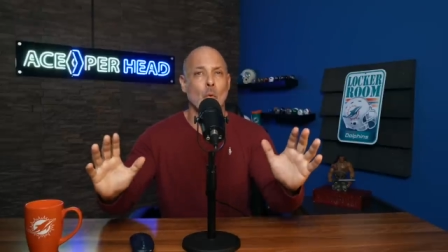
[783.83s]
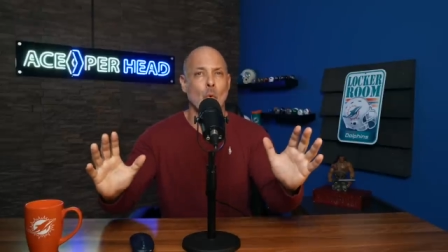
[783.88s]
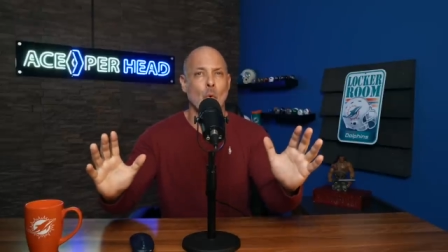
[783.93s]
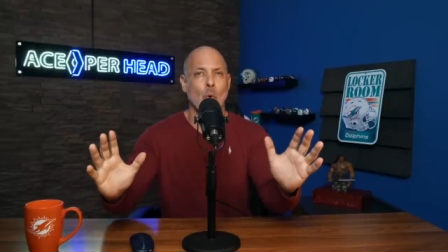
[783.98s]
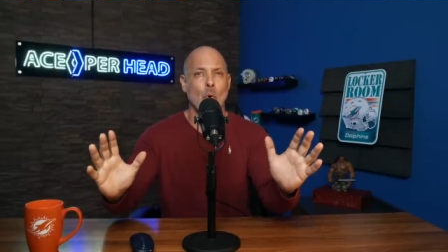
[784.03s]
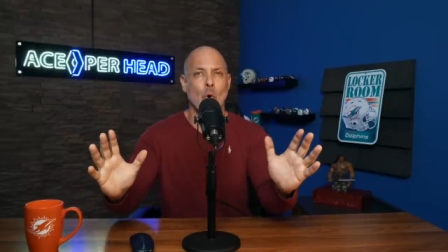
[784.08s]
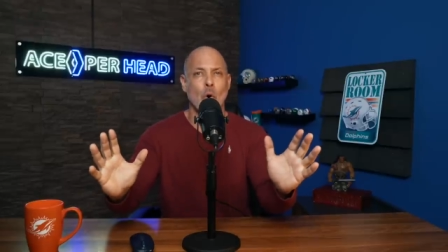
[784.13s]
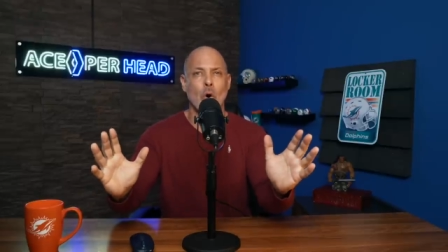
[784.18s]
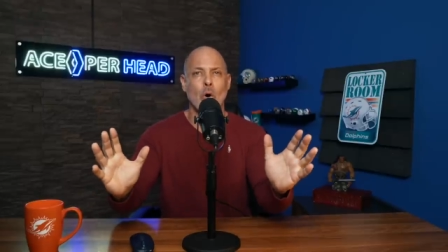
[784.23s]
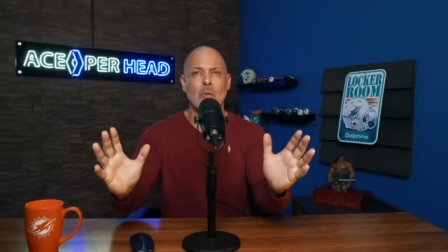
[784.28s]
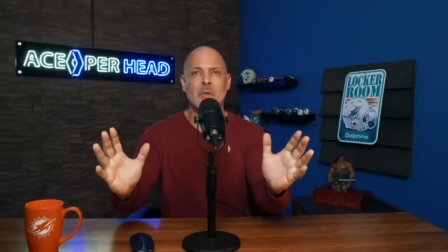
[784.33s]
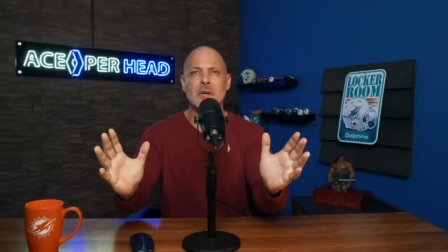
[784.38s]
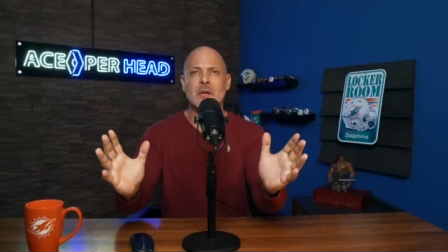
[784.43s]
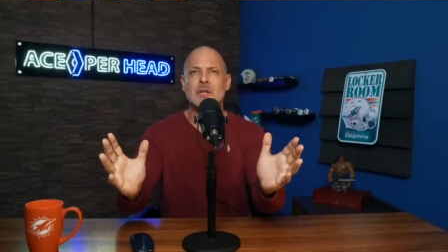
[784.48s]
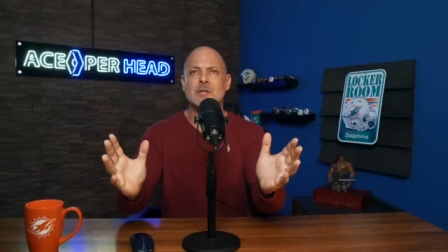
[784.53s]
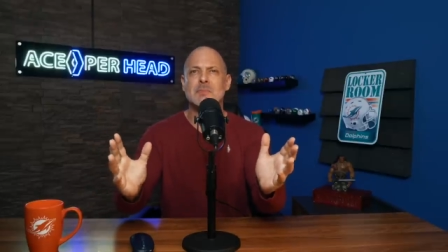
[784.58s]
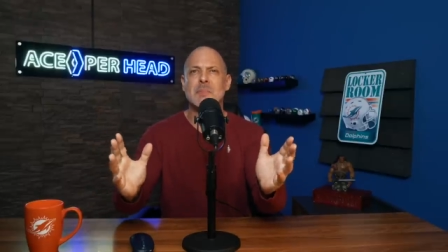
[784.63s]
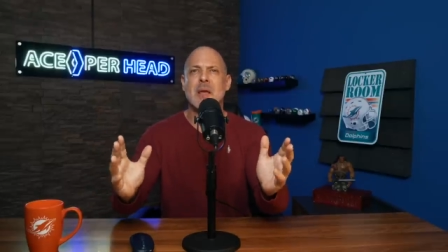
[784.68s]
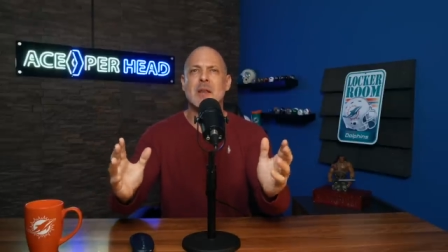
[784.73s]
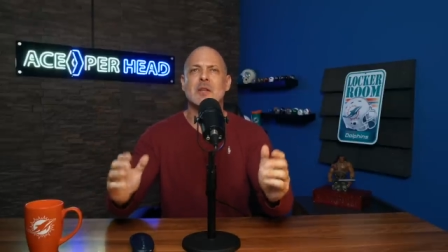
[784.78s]
all the
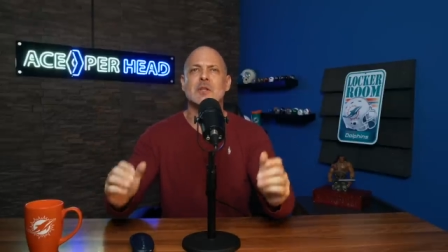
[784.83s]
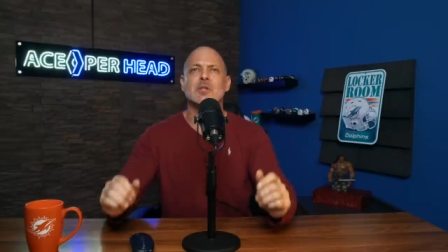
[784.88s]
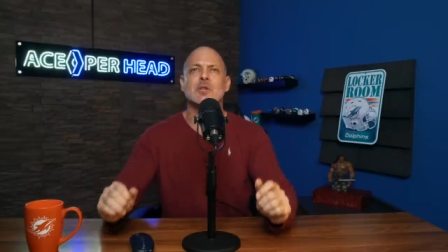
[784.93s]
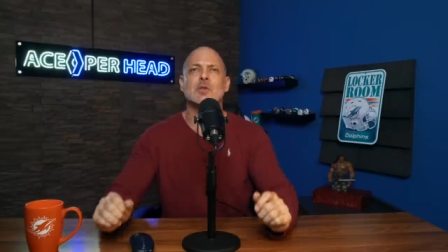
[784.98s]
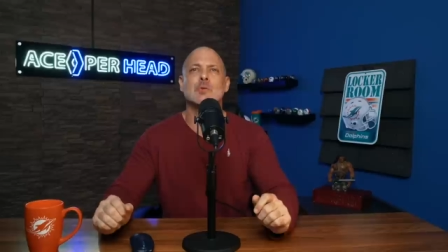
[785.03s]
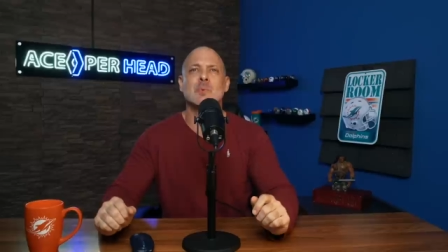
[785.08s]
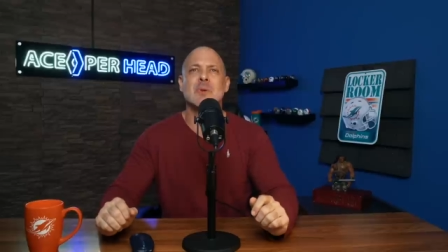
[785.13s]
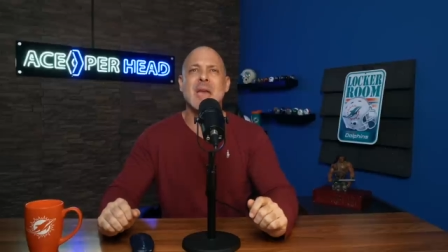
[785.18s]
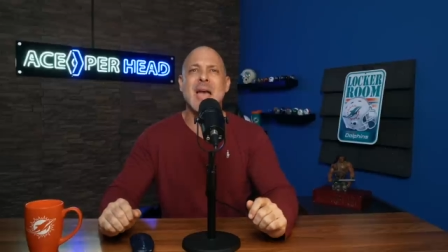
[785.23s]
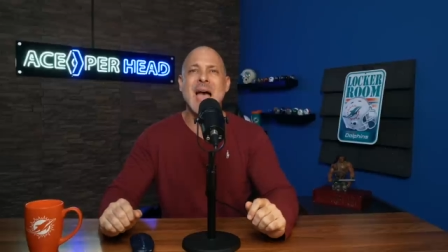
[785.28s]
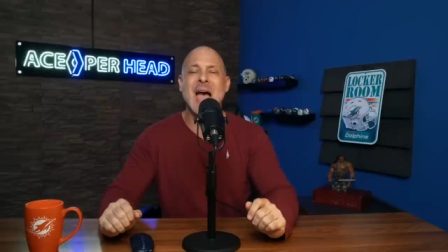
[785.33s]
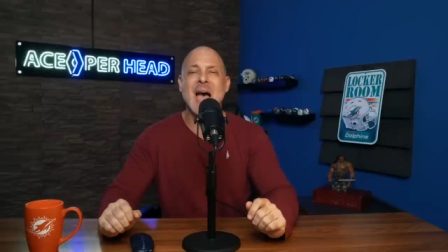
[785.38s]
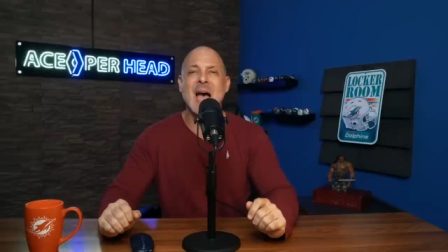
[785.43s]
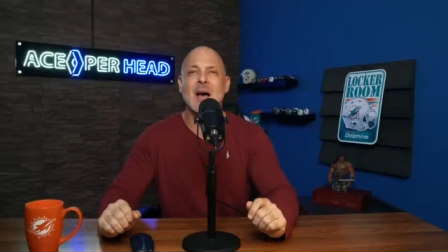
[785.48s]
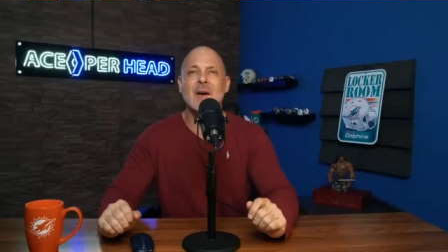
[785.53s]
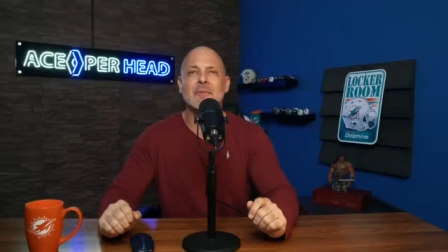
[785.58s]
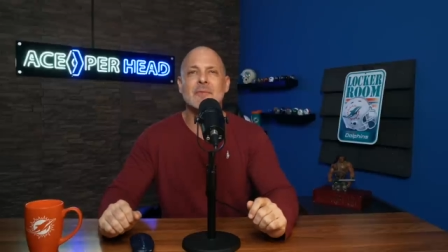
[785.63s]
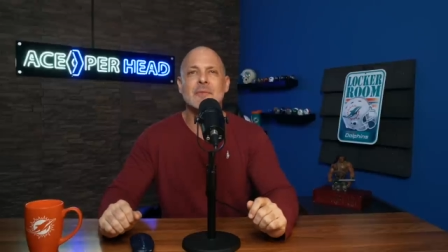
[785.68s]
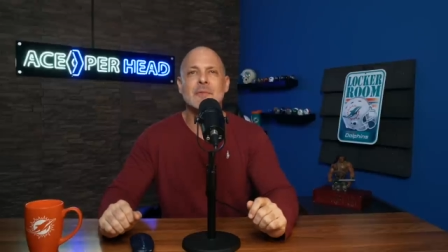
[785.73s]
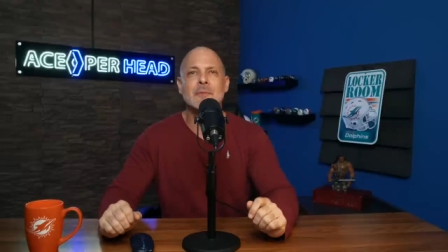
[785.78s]
expenditures we
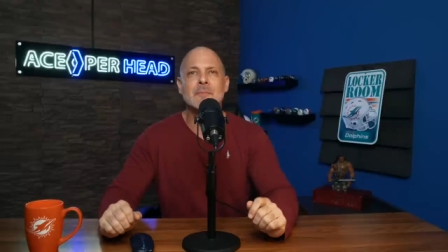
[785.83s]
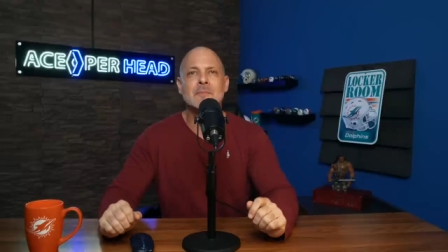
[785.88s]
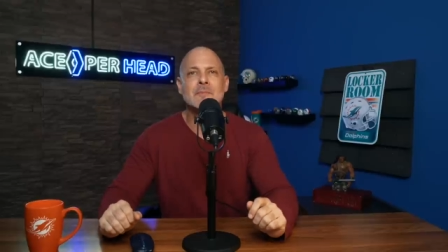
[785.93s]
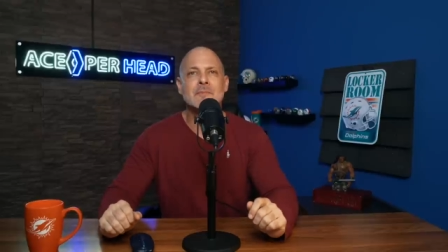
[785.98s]
have.